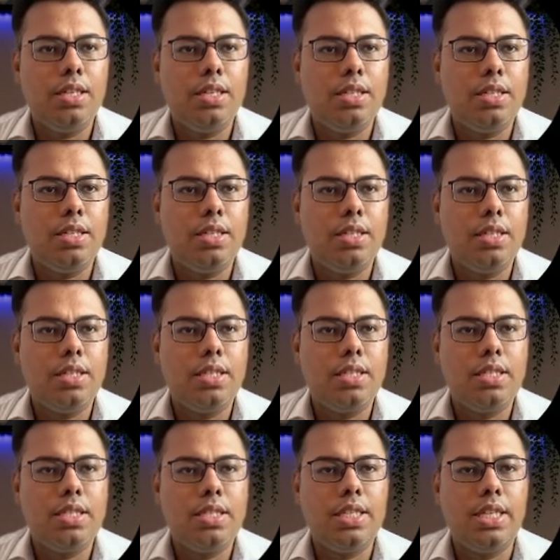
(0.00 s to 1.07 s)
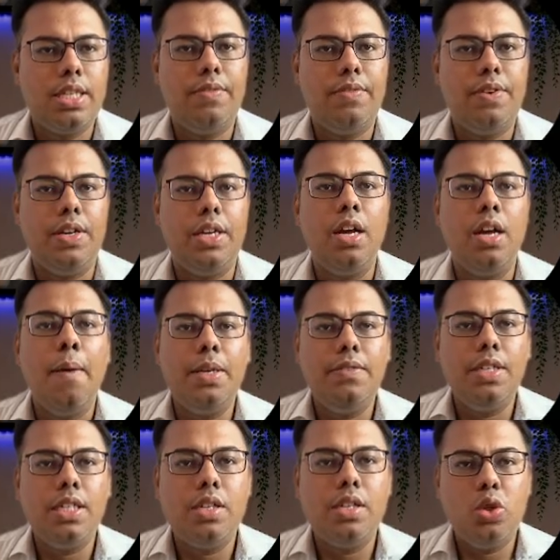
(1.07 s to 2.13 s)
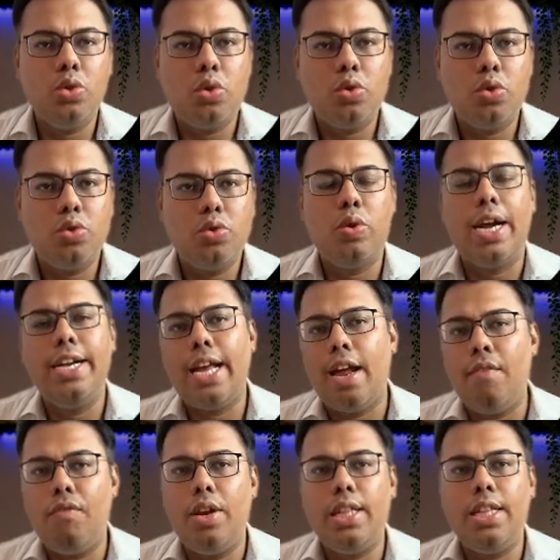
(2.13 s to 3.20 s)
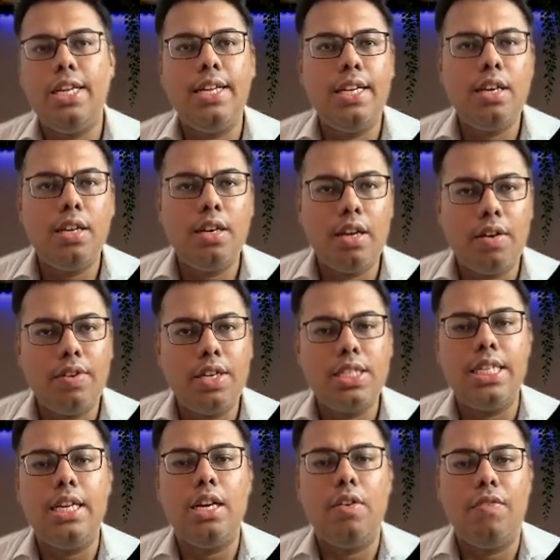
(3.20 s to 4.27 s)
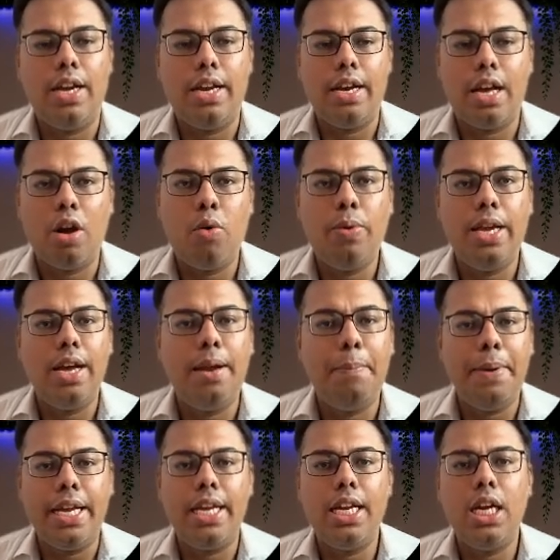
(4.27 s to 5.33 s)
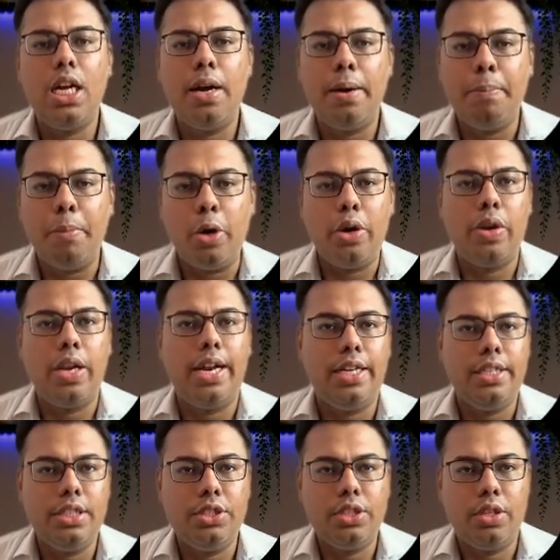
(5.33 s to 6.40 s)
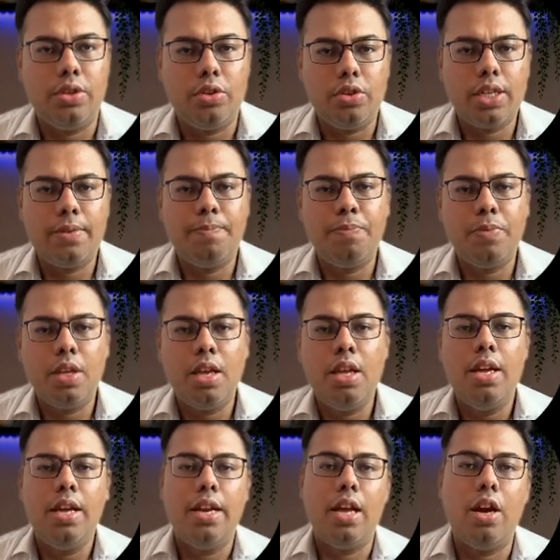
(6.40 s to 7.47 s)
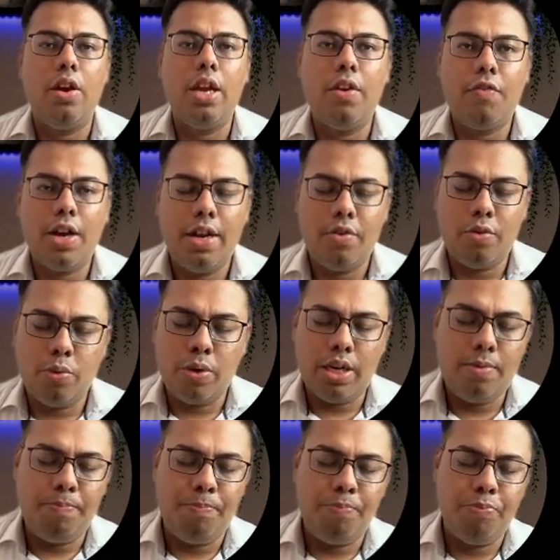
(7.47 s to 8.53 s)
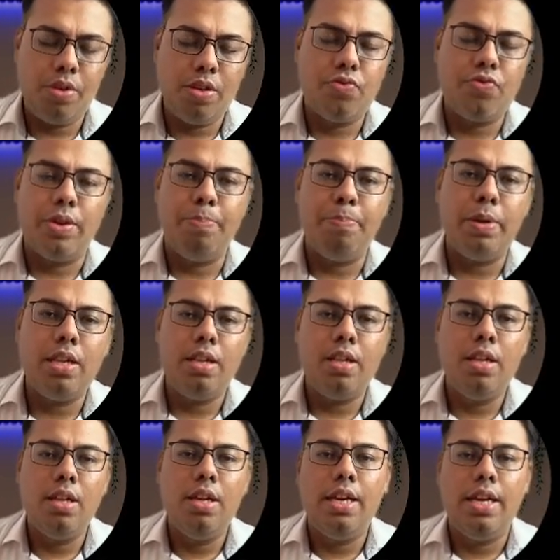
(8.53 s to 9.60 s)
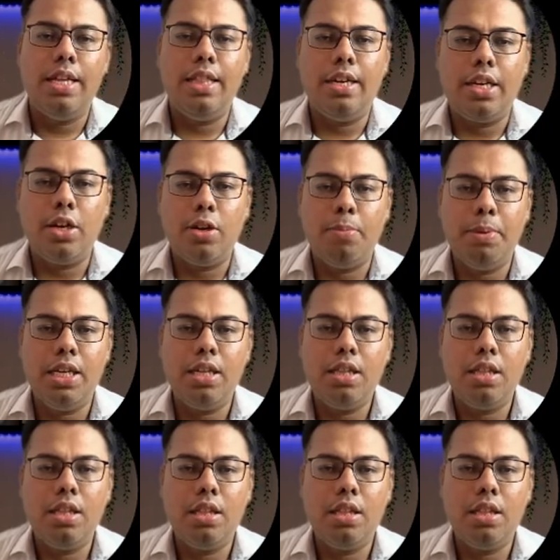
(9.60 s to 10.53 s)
save it. Previously we used to write everything in our single file. Now we are making a modularization. Okay, now if I have to run, simple, in the terminal,